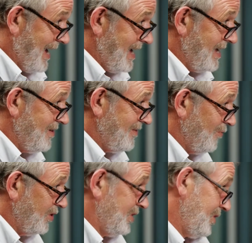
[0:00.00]
ahead,
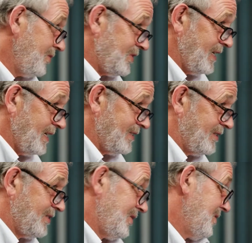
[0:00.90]
what do you see
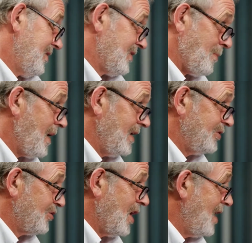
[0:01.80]
as the, as the
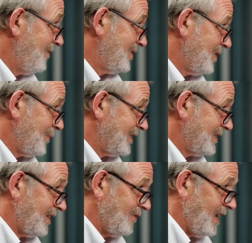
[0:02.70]
main drivers of the
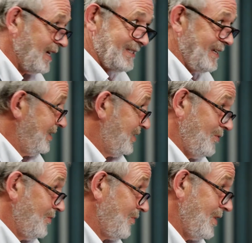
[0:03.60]
business over the next, say,
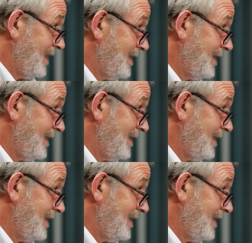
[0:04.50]
two, three